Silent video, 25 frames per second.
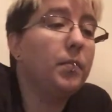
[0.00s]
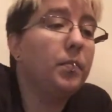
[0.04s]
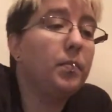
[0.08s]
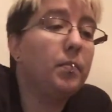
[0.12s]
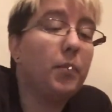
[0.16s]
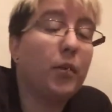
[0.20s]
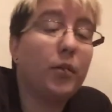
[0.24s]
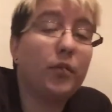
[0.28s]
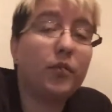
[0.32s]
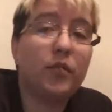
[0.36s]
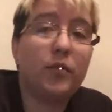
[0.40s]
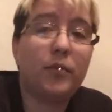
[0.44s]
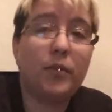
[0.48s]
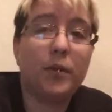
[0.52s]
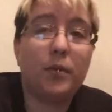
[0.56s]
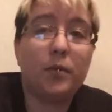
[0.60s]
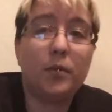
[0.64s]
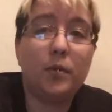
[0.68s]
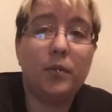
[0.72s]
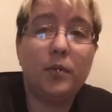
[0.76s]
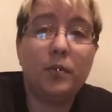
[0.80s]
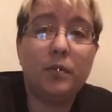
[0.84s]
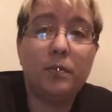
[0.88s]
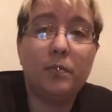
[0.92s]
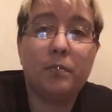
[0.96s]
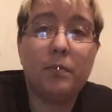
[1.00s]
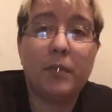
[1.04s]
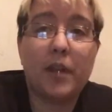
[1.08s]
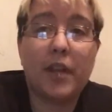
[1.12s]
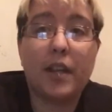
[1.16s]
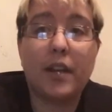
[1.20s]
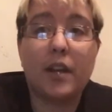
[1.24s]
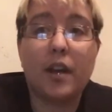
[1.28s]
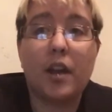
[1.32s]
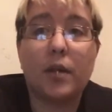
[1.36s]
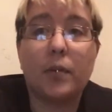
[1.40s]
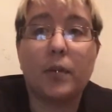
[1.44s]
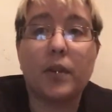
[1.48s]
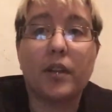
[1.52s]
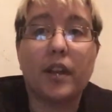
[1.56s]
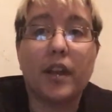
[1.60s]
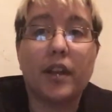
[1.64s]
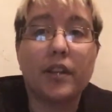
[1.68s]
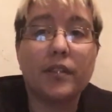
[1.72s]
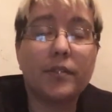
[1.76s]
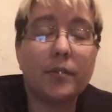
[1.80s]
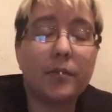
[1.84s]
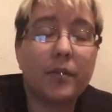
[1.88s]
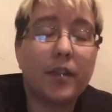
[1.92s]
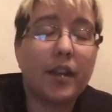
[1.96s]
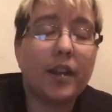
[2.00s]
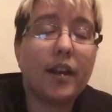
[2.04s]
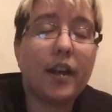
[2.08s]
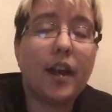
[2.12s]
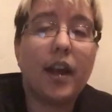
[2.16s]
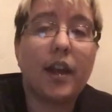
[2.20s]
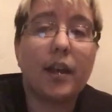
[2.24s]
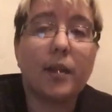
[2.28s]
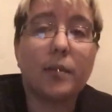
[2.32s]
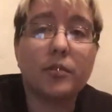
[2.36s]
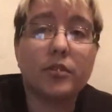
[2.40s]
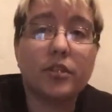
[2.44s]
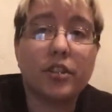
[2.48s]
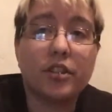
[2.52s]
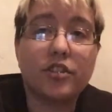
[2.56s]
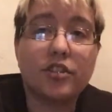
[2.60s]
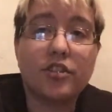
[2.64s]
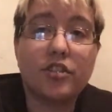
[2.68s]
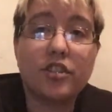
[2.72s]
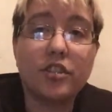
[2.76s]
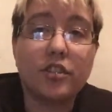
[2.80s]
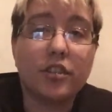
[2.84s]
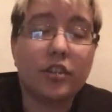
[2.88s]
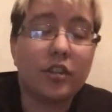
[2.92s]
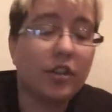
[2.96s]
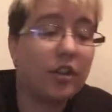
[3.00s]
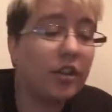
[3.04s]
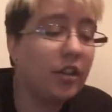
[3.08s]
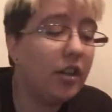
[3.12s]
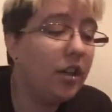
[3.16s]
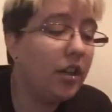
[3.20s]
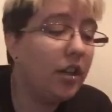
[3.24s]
Most of you may not realize that I am transgender.